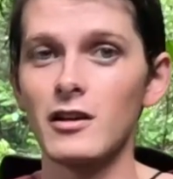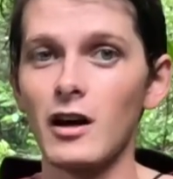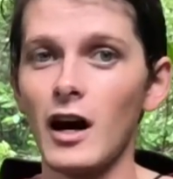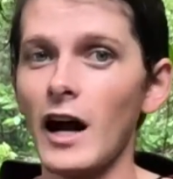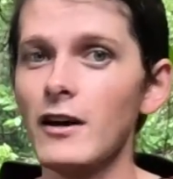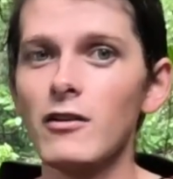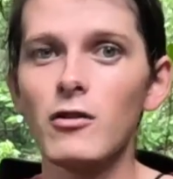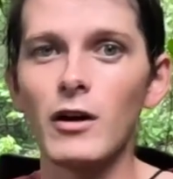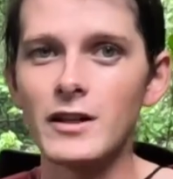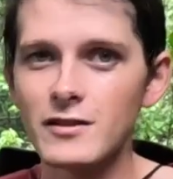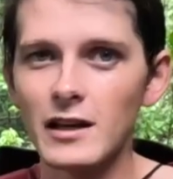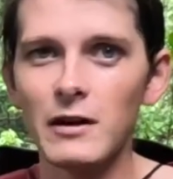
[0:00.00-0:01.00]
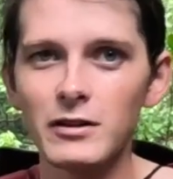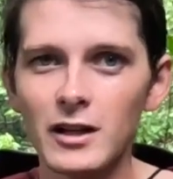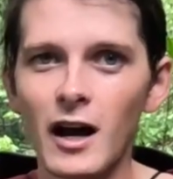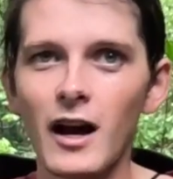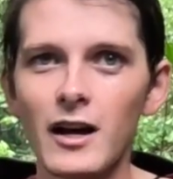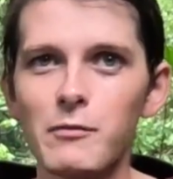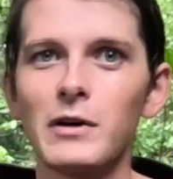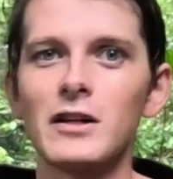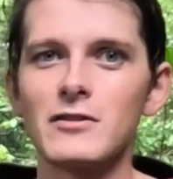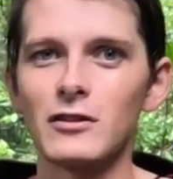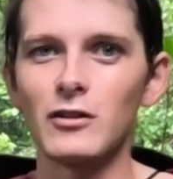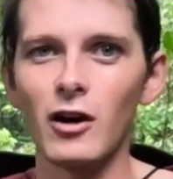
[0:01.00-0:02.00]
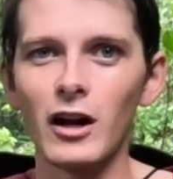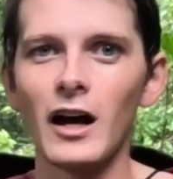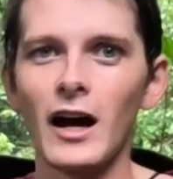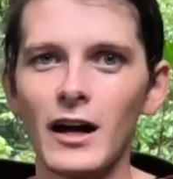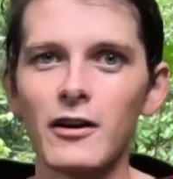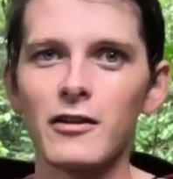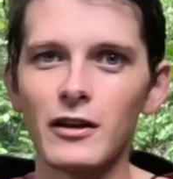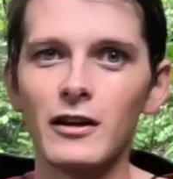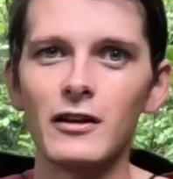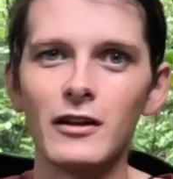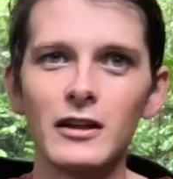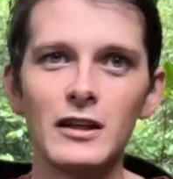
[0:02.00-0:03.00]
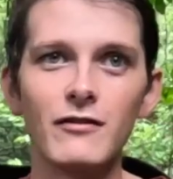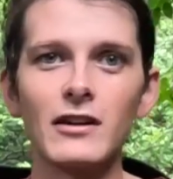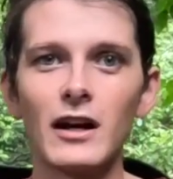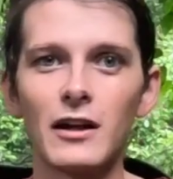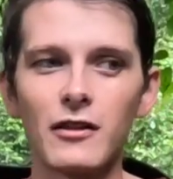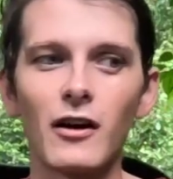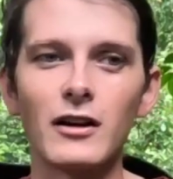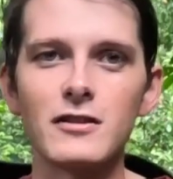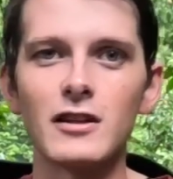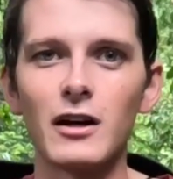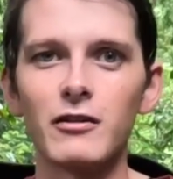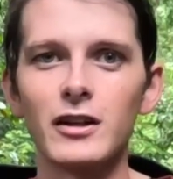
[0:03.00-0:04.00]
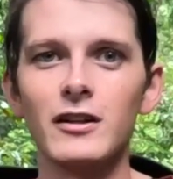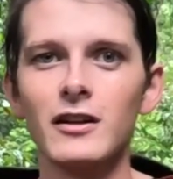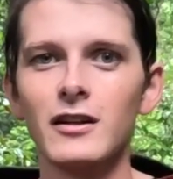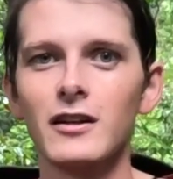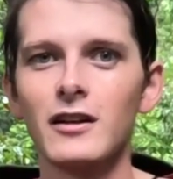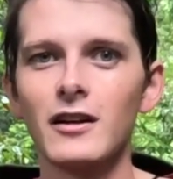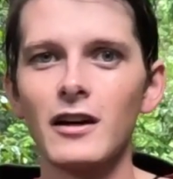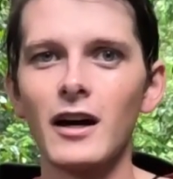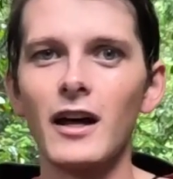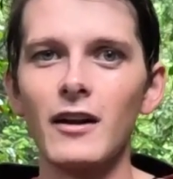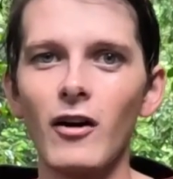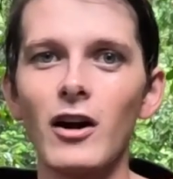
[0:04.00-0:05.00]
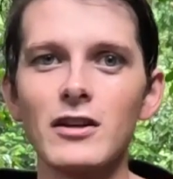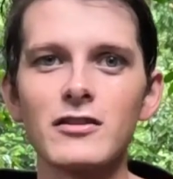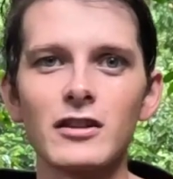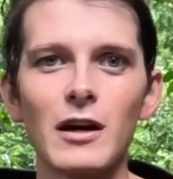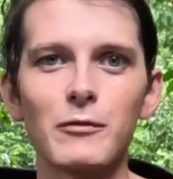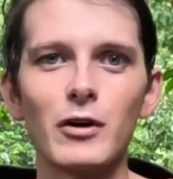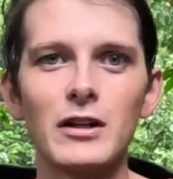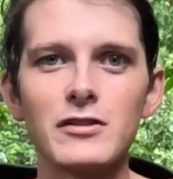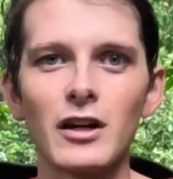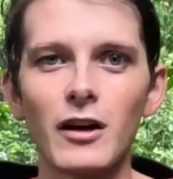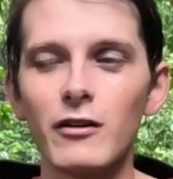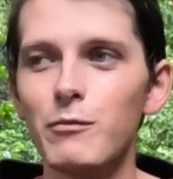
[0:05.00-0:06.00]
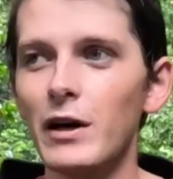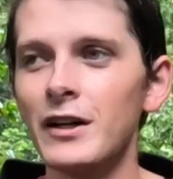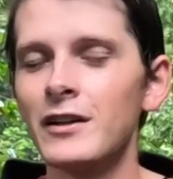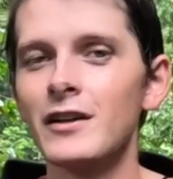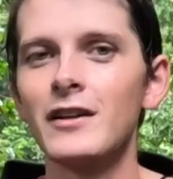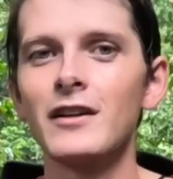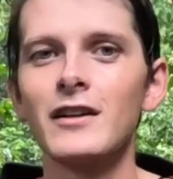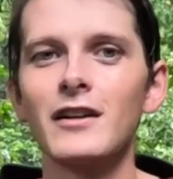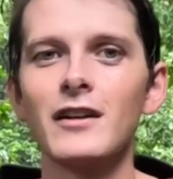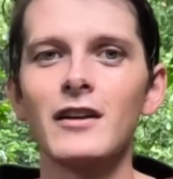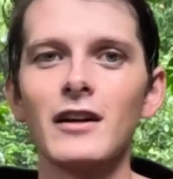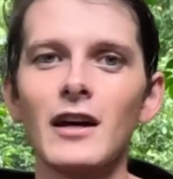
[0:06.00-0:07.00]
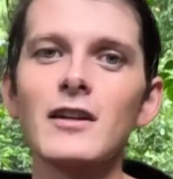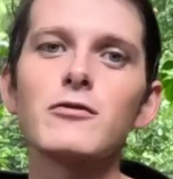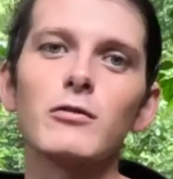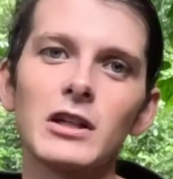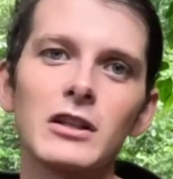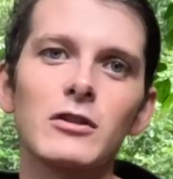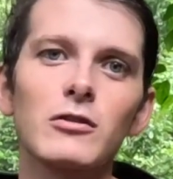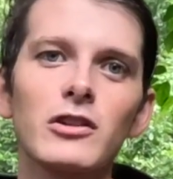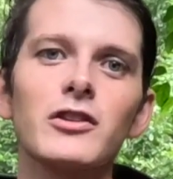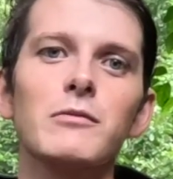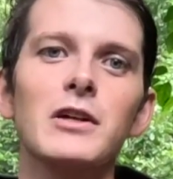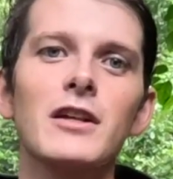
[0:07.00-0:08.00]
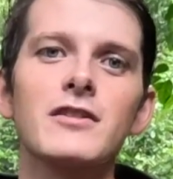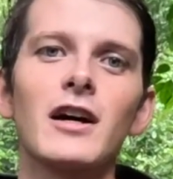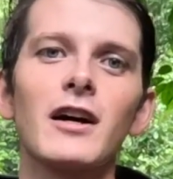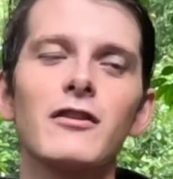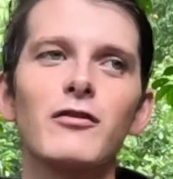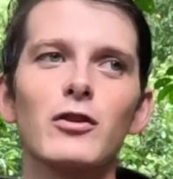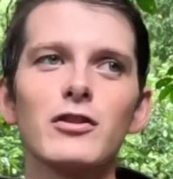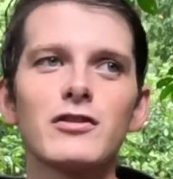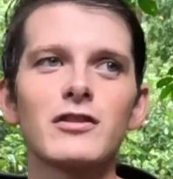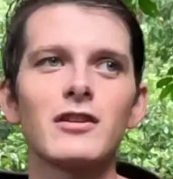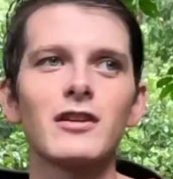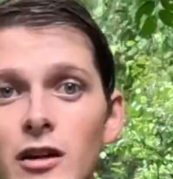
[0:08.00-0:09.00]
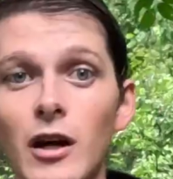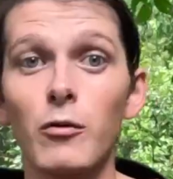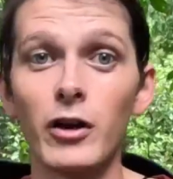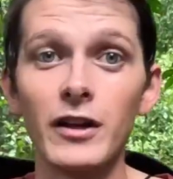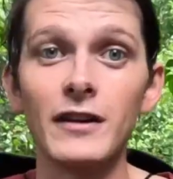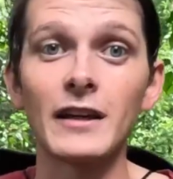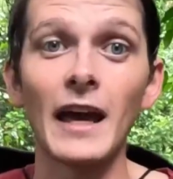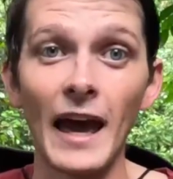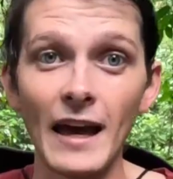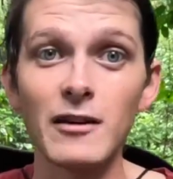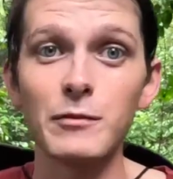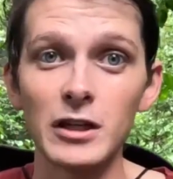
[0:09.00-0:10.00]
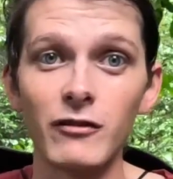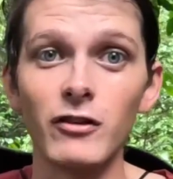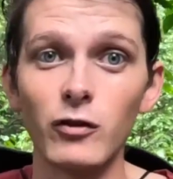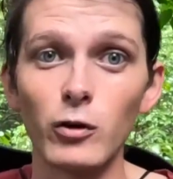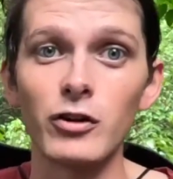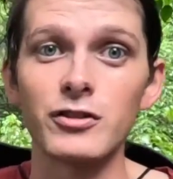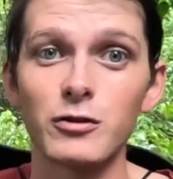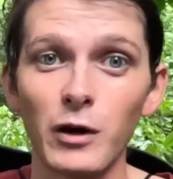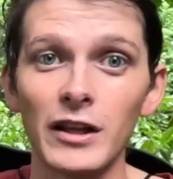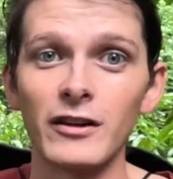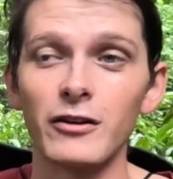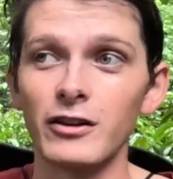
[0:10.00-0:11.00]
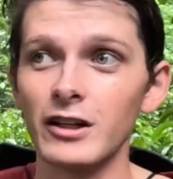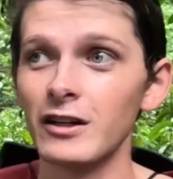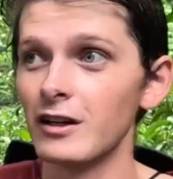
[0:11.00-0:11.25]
I don't know, it sounded high, but it's a lot higher than even I thought it sounded. And honestly, I'm quite scared, but it's really cool to be this high in the forest. Yeah, we're in the canopy of the forest, quite literally,